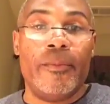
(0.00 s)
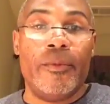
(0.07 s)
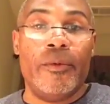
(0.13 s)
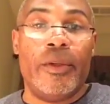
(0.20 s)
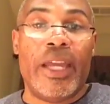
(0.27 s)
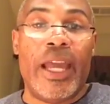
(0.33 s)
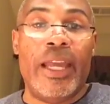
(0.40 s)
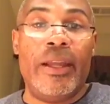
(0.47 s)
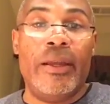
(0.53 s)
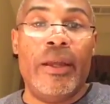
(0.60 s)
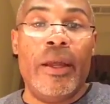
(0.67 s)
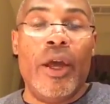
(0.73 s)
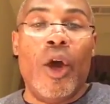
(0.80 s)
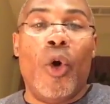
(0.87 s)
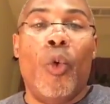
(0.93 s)
Okay?
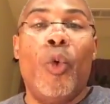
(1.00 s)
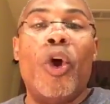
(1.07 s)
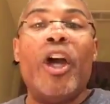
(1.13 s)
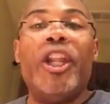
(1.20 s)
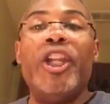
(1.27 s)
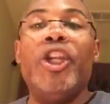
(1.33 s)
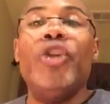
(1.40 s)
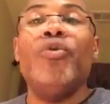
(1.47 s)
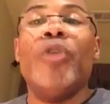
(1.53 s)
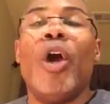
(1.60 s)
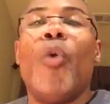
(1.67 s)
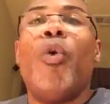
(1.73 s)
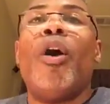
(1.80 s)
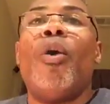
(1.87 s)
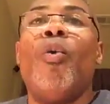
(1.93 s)
What are you
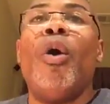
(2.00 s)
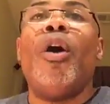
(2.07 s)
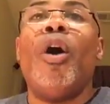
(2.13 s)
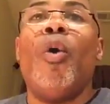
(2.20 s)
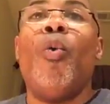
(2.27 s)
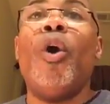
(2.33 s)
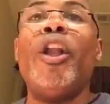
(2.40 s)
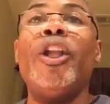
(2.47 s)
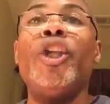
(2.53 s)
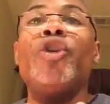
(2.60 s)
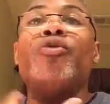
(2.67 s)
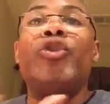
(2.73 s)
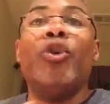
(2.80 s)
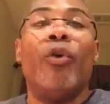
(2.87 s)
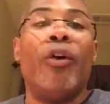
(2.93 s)

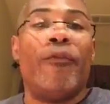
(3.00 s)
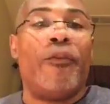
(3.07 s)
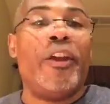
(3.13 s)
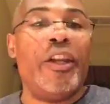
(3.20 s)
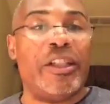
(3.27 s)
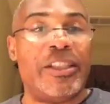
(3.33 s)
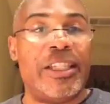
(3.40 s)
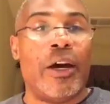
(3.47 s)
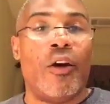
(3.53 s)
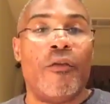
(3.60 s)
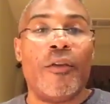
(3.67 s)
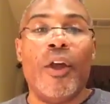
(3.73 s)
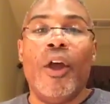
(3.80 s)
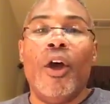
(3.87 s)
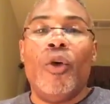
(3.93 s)
doing for
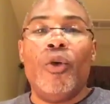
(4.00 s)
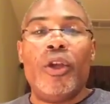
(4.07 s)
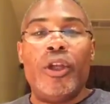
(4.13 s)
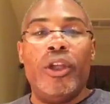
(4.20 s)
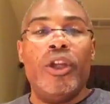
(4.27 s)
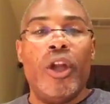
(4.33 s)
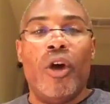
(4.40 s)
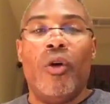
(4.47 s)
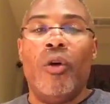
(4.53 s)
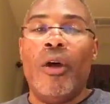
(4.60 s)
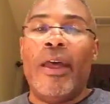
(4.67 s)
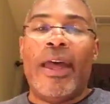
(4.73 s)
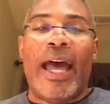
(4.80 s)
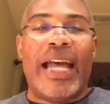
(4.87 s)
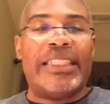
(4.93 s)
yourself?
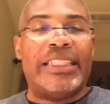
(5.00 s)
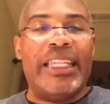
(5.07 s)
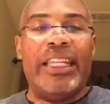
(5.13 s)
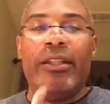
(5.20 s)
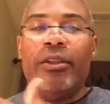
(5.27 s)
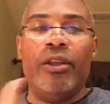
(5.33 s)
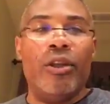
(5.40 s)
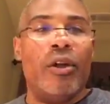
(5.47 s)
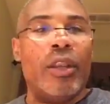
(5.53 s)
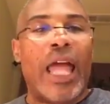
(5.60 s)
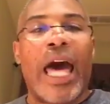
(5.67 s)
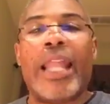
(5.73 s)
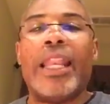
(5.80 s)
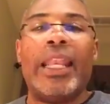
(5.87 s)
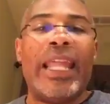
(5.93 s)
I see, a
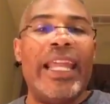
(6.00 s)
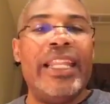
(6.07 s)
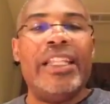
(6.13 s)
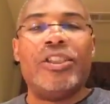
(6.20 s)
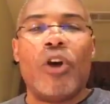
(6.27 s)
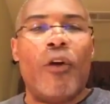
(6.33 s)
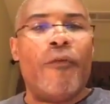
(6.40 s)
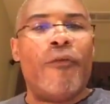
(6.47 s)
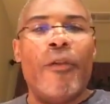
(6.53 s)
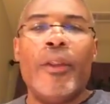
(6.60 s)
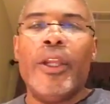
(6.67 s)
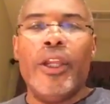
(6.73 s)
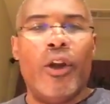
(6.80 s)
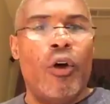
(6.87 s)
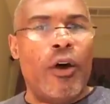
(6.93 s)
lot of ladies on,
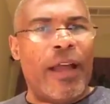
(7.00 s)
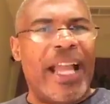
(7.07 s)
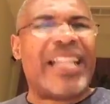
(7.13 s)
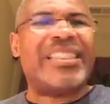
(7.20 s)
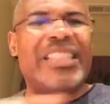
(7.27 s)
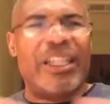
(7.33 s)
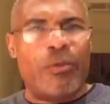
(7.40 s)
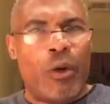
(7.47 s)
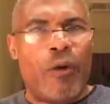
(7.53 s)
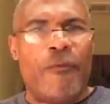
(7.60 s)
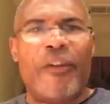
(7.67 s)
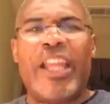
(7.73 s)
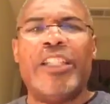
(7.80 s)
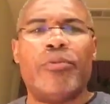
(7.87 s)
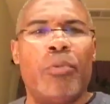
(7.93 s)
I can see them on
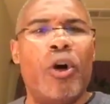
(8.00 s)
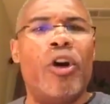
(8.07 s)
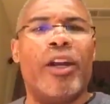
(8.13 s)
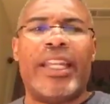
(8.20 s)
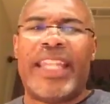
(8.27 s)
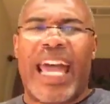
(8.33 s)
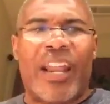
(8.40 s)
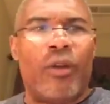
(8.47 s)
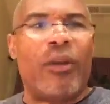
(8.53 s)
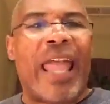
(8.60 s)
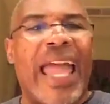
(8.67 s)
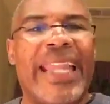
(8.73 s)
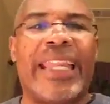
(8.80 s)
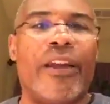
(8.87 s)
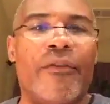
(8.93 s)
Facebook, and I don't
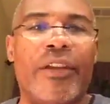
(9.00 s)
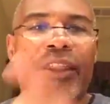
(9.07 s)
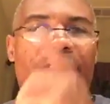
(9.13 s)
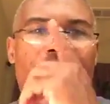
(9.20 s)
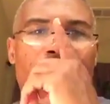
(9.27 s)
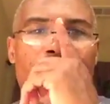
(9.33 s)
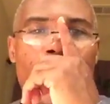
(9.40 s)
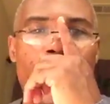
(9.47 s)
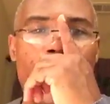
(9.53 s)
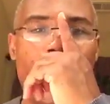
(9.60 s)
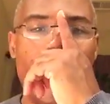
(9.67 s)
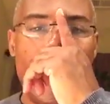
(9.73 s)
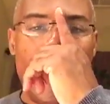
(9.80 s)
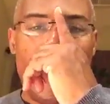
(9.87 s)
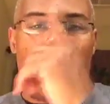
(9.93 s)
like everything,
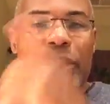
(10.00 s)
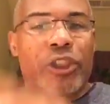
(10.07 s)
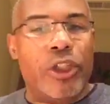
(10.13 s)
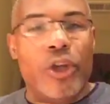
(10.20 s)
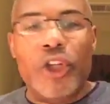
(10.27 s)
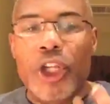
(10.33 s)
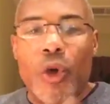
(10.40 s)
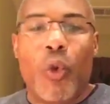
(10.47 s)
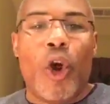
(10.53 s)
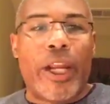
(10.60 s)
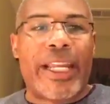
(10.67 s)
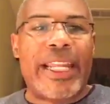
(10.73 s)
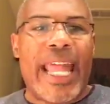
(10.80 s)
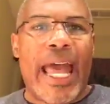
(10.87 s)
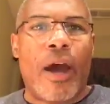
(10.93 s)
but you're
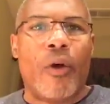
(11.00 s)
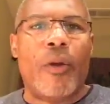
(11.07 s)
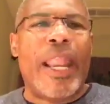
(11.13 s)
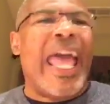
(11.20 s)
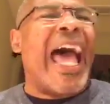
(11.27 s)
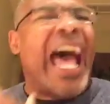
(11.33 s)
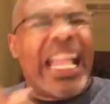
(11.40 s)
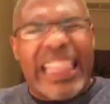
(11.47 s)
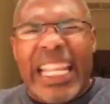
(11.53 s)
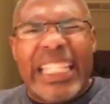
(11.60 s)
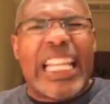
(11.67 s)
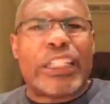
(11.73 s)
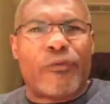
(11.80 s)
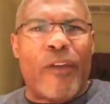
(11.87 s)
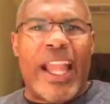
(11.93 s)
working out. I think
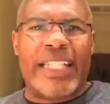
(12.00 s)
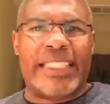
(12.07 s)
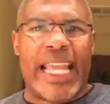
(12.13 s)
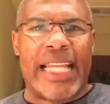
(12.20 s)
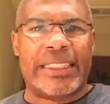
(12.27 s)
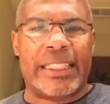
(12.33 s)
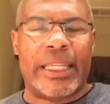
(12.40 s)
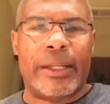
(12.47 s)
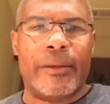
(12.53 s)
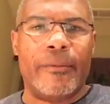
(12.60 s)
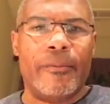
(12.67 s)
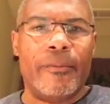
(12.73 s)
that's fantastic.